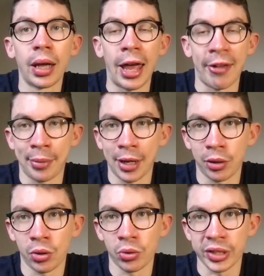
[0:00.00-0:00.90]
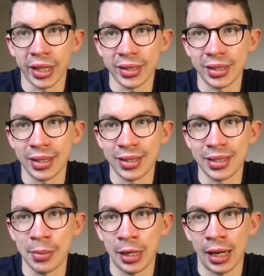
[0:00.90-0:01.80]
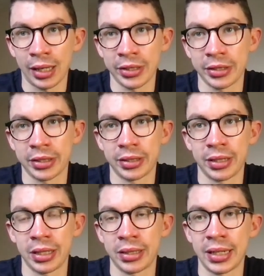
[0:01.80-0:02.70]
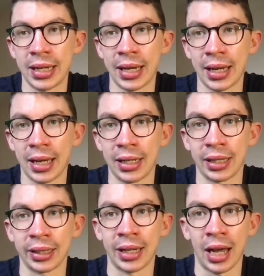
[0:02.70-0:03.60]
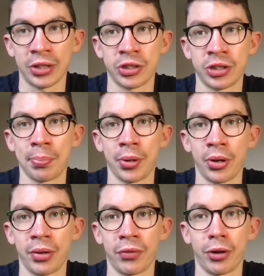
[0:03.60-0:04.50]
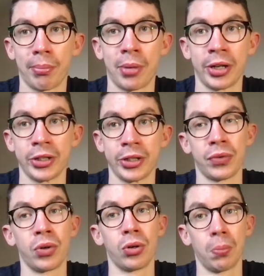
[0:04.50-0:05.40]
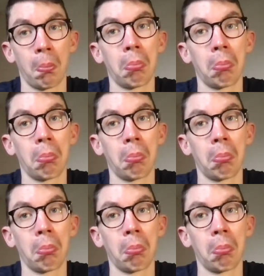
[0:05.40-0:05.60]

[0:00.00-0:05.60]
FPL Cortex did Tsimikas to TAA and Cash to Burn for a -4.